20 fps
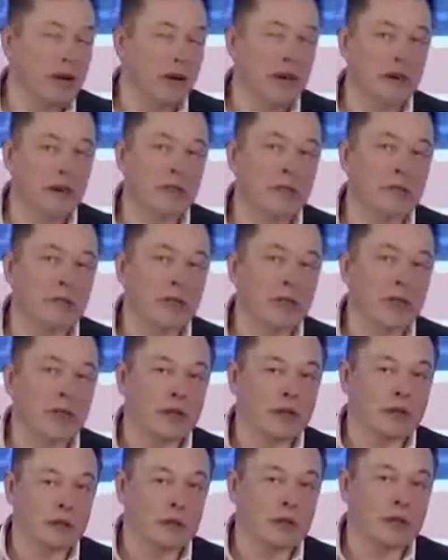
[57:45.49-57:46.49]
Right.
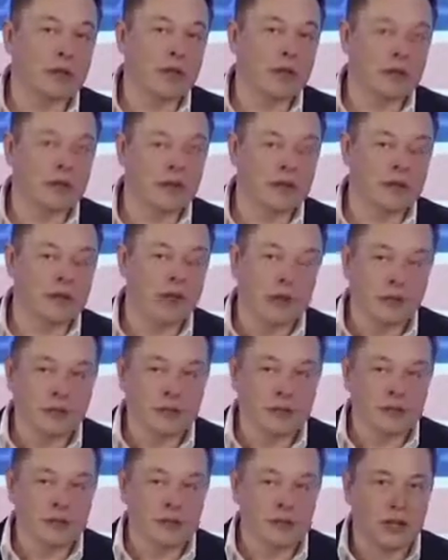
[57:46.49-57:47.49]
So you look at the cell
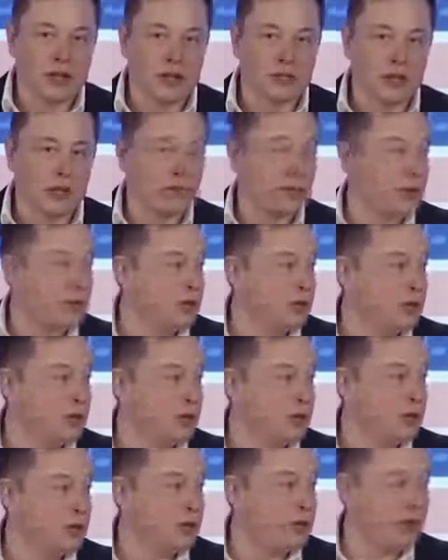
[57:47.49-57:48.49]
phones that people
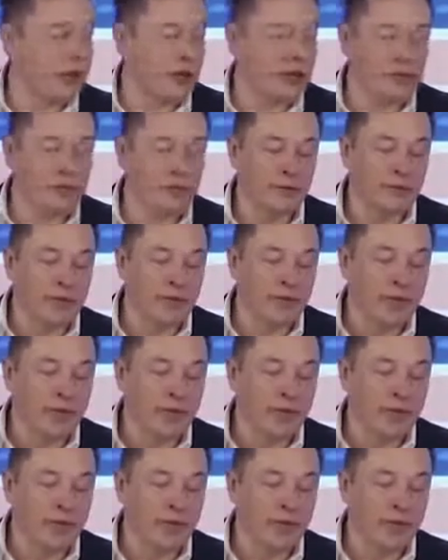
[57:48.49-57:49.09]
use every day,